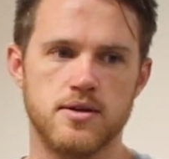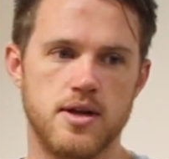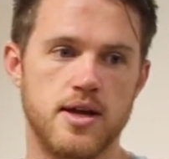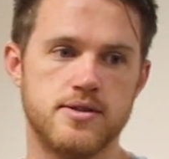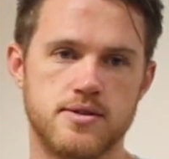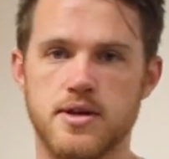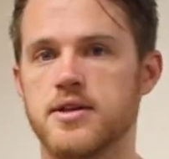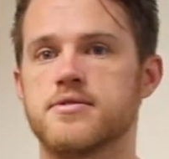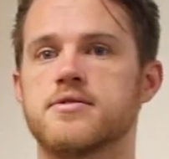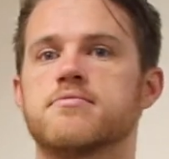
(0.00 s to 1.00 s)

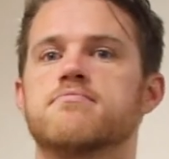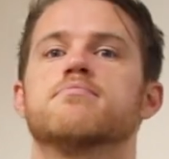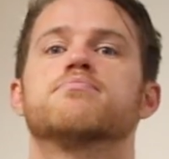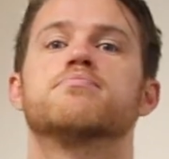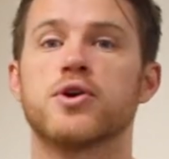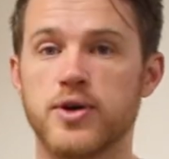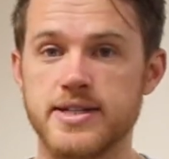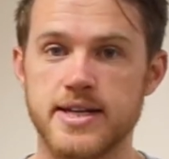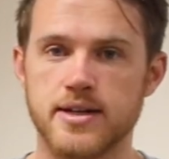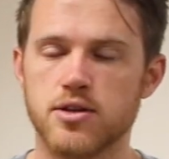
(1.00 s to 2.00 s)
it's
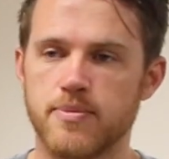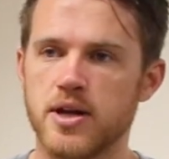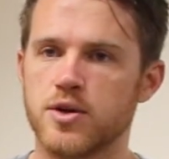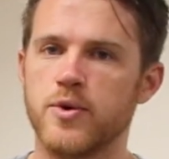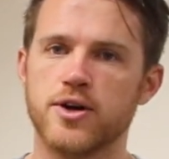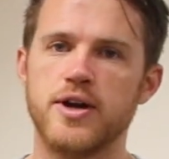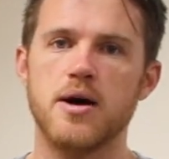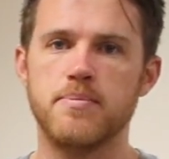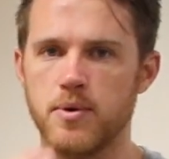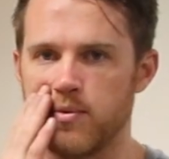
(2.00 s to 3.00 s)
progressing a little bit quicker
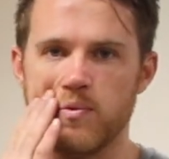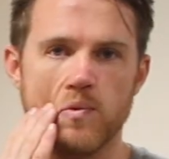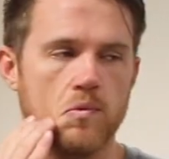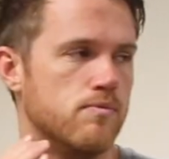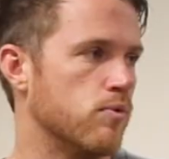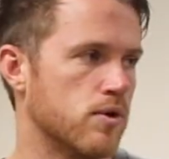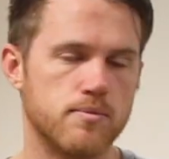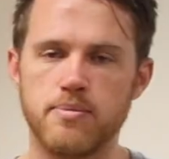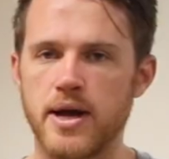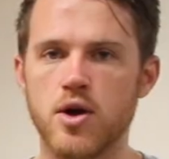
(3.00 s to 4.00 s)
now, but we're
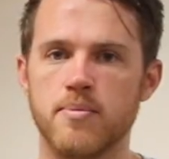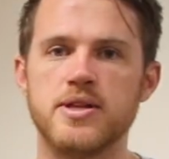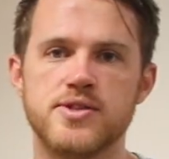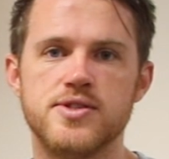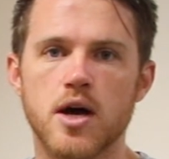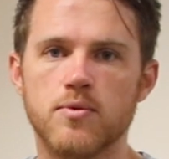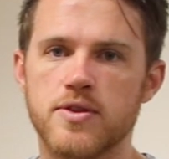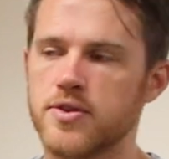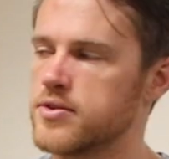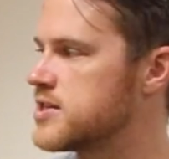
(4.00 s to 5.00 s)
by no means done
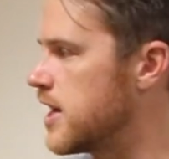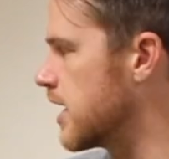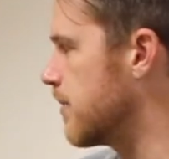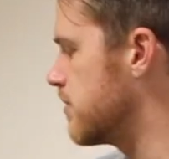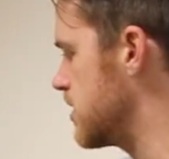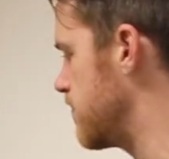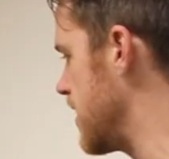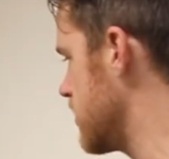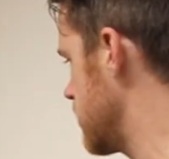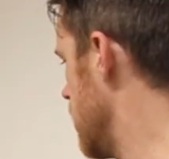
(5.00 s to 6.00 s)
with setting up the
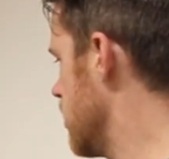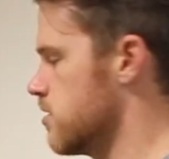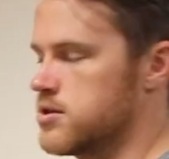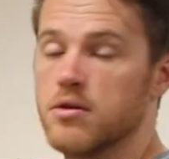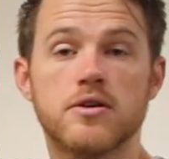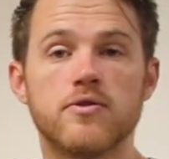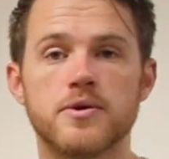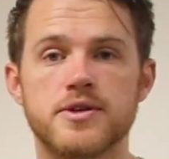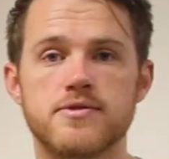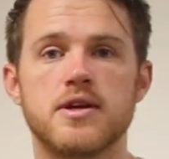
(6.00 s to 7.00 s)
space. So I look
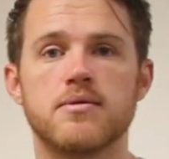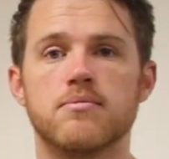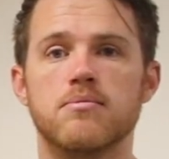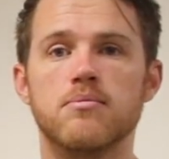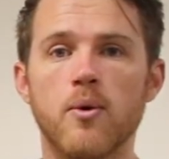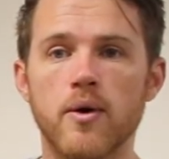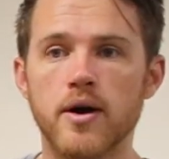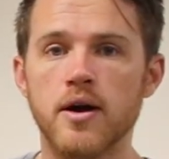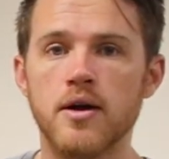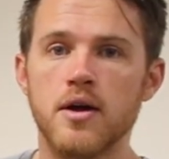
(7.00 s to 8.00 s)
forward to seeing
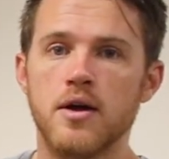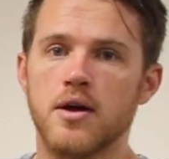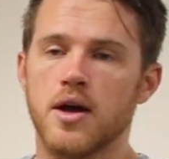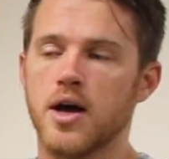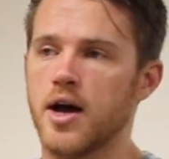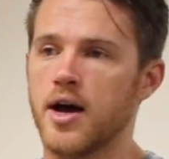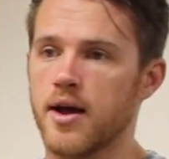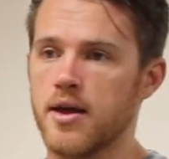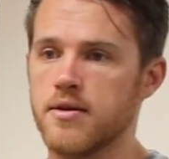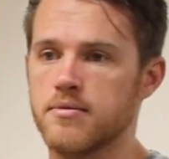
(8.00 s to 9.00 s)
more
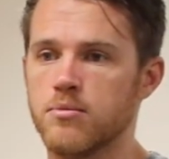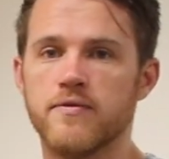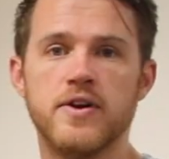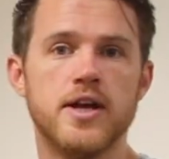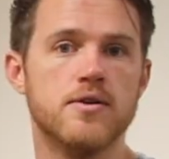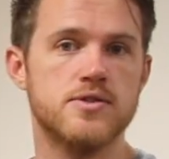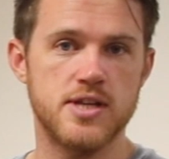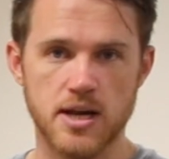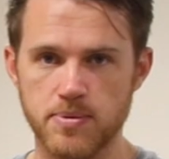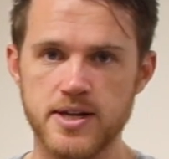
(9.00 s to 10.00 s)
videos that
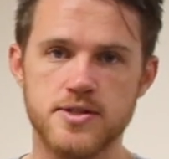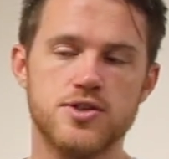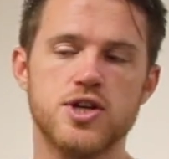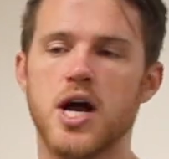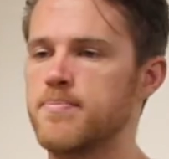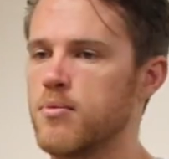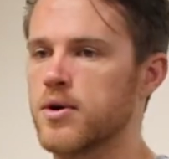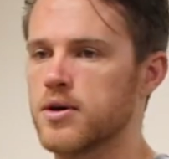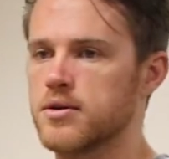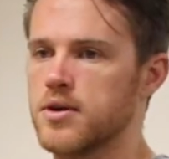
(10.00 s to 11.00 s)
take place in the shop,
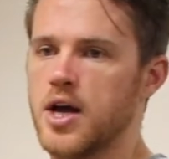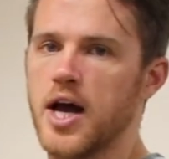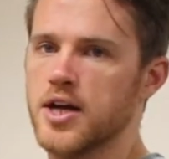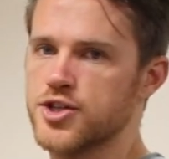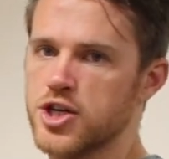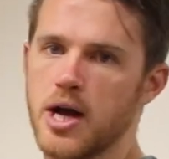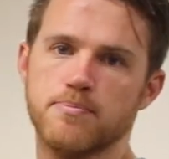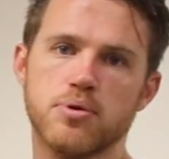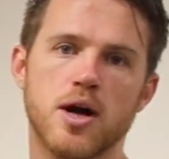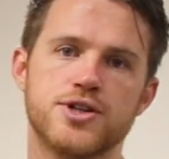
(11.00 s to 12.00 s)
more
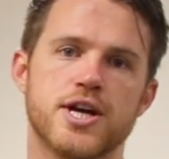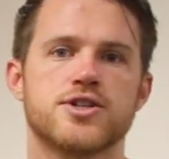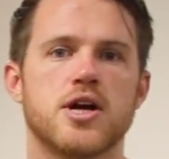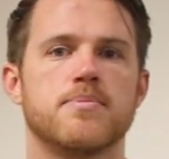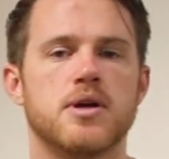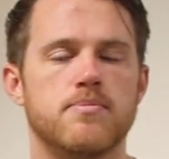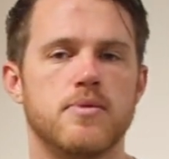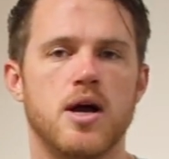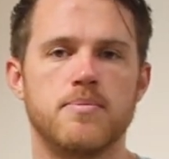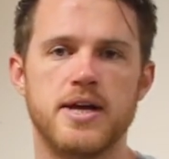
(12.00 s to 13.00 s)
shop projects, shop
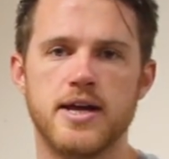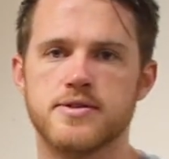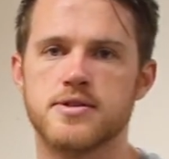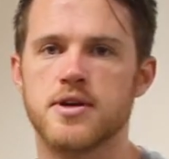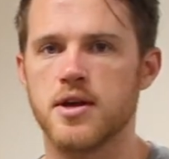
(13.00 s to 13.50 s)
updates.